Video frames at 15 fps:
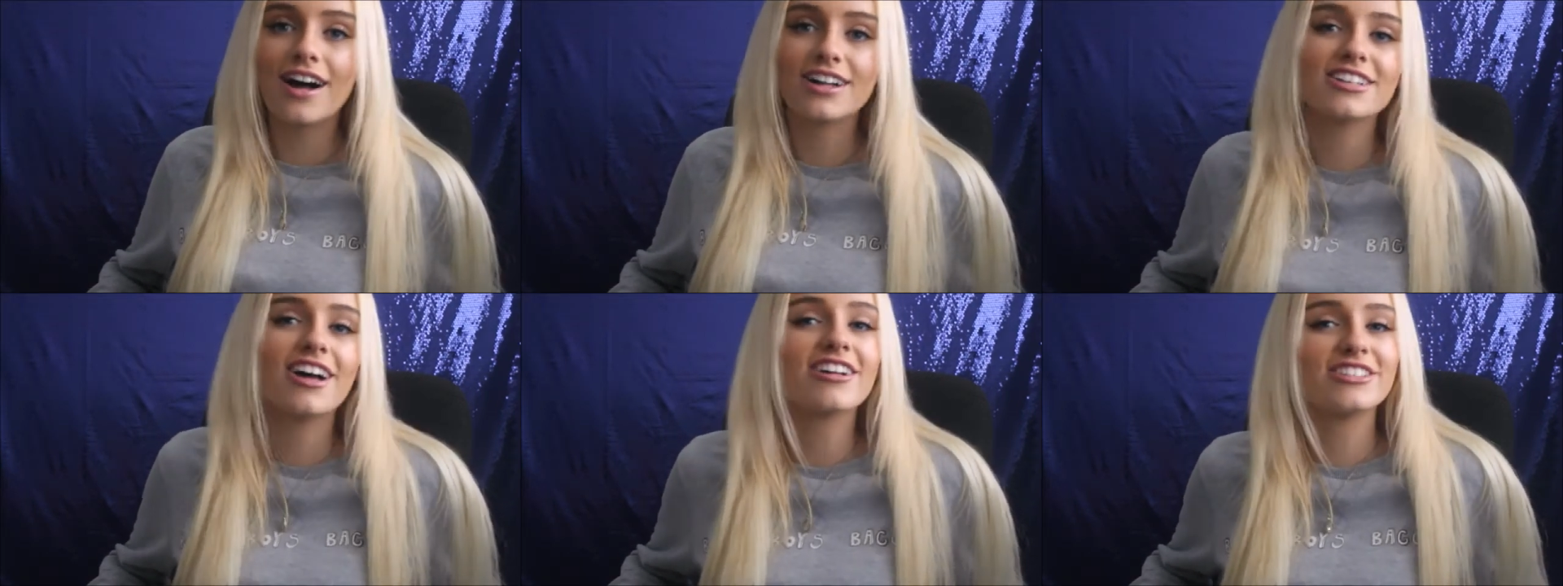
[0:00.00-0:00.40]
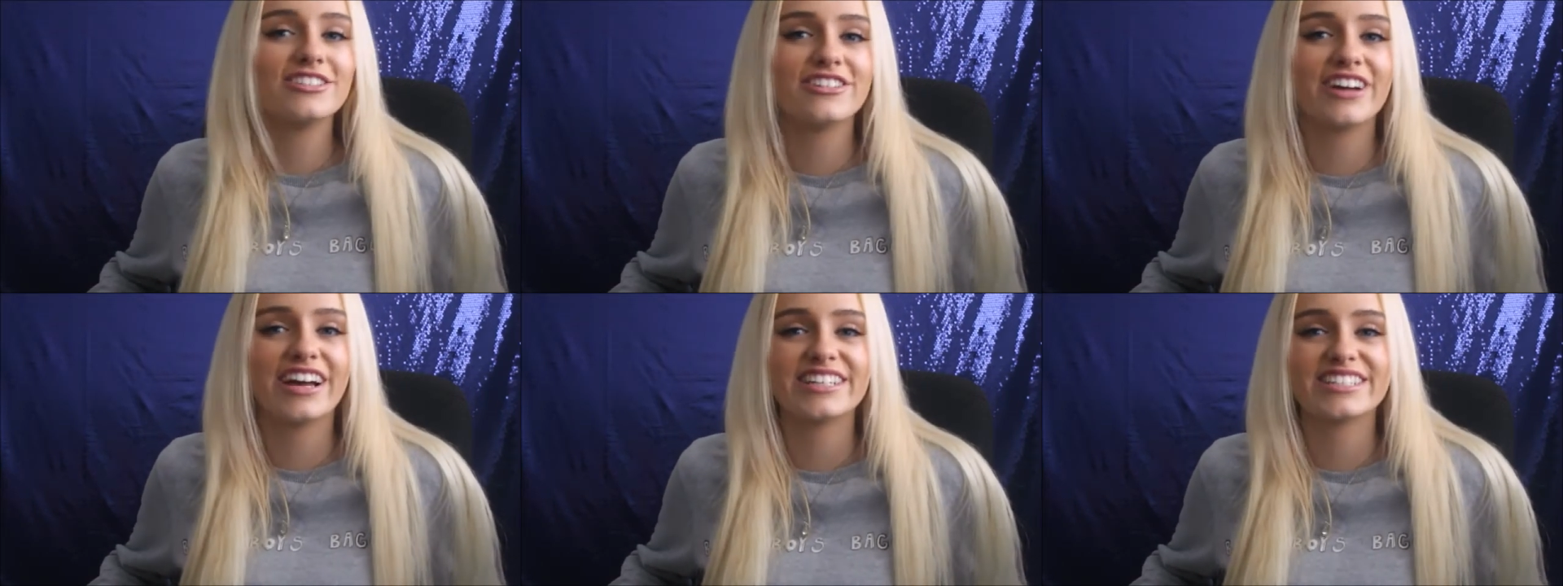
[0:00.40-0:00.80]
I'll talk to
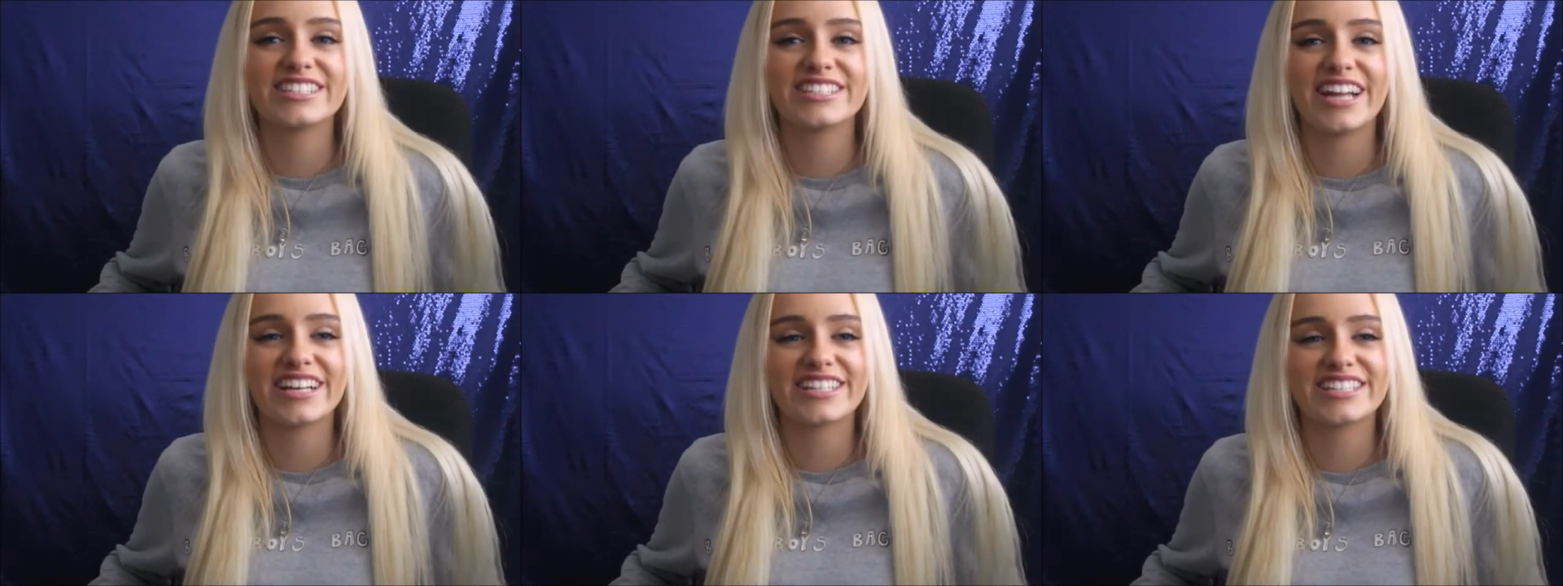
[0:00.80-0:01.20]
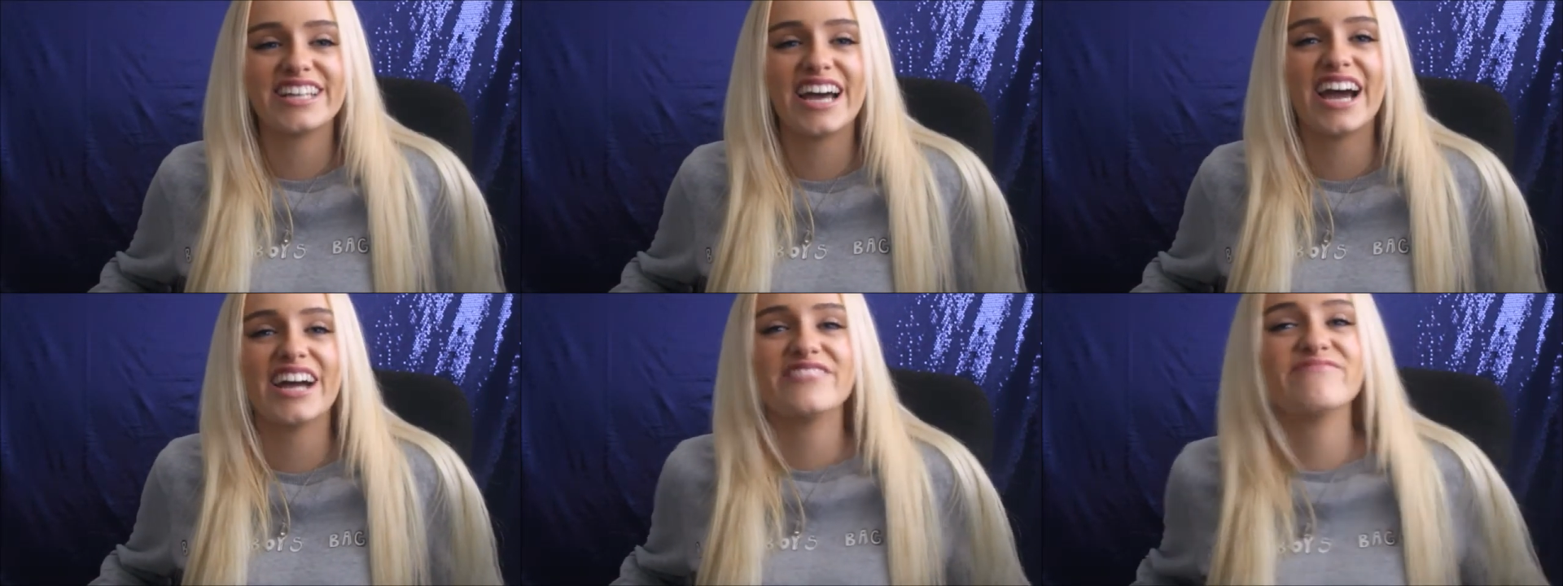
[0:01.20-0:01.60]
you guys
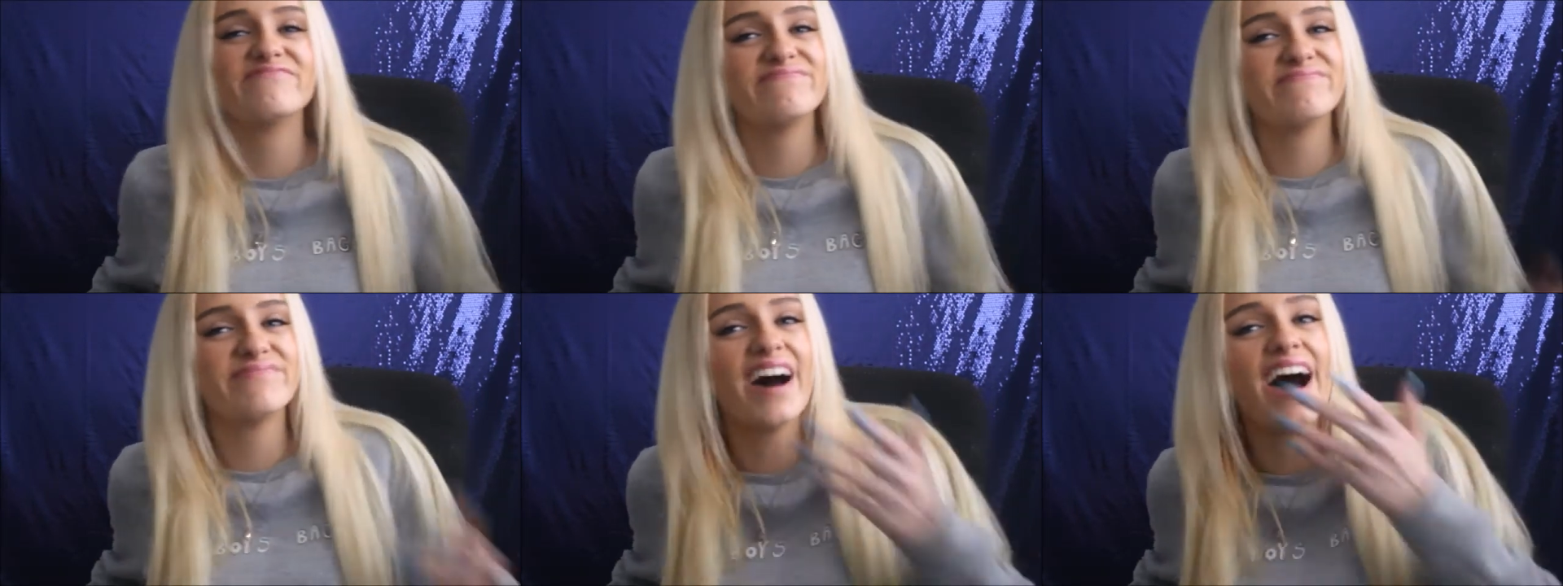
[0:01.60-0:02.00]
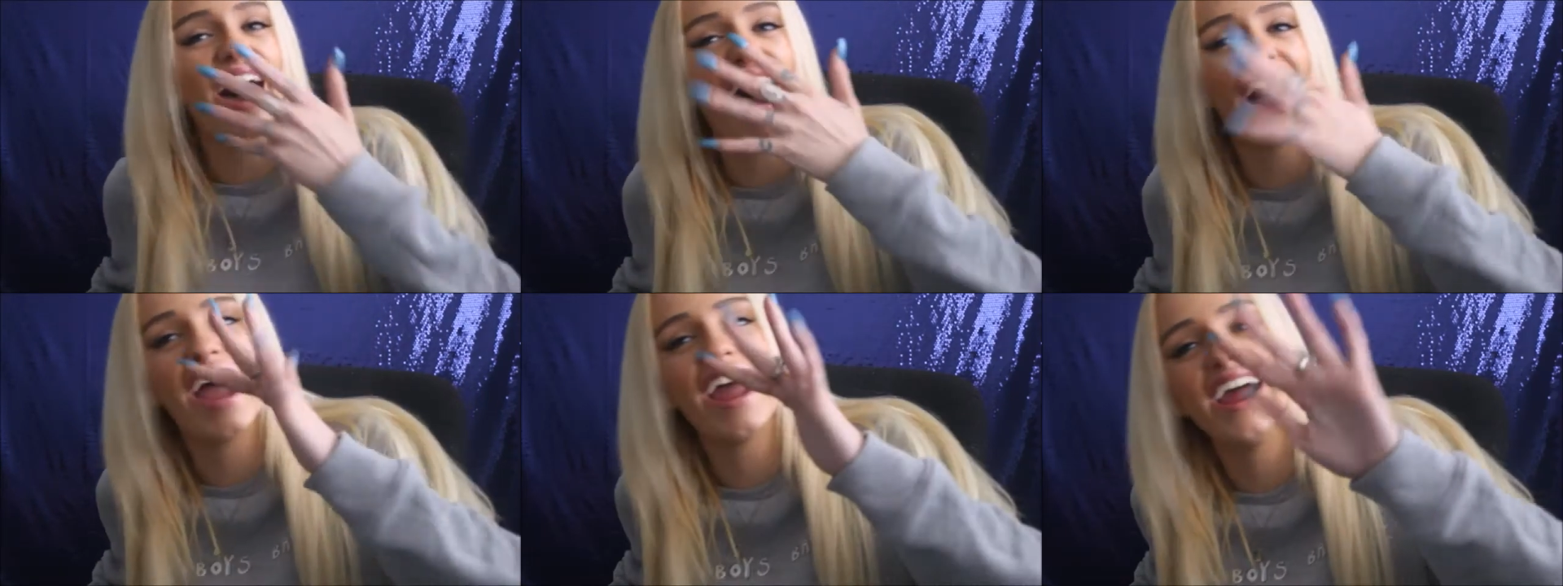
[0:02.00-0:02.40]
next time.
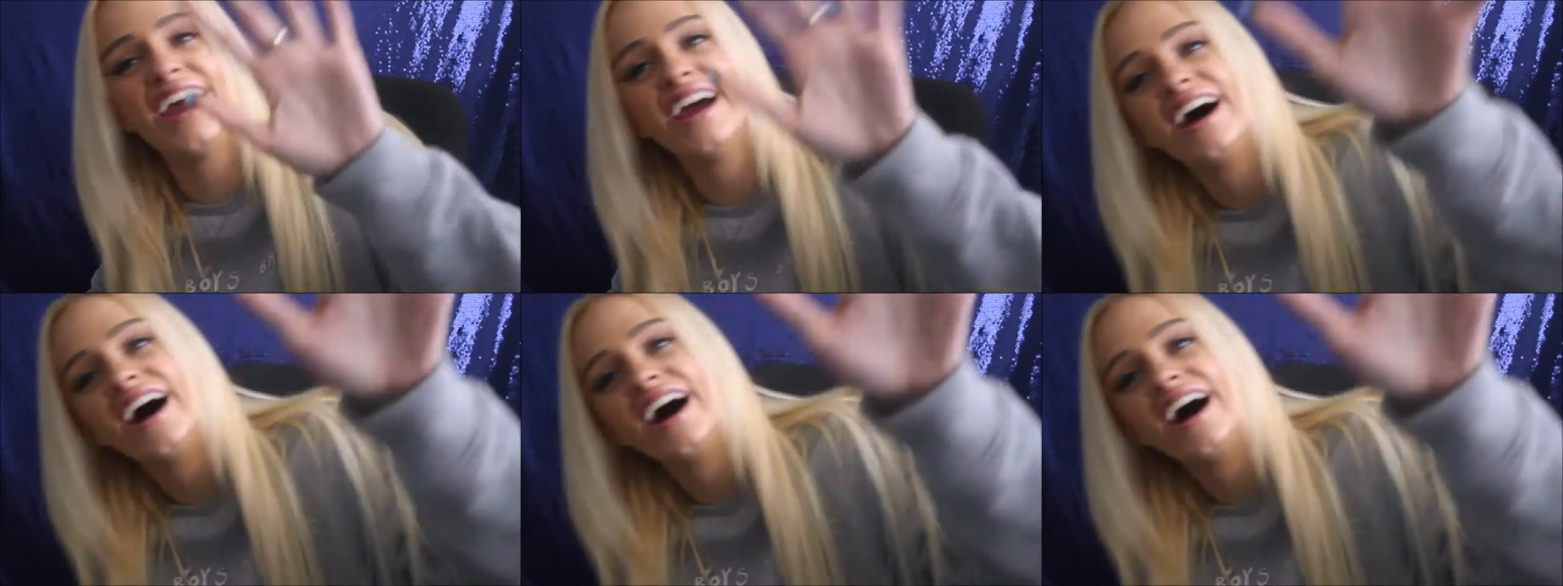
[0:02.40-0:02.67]
Bye!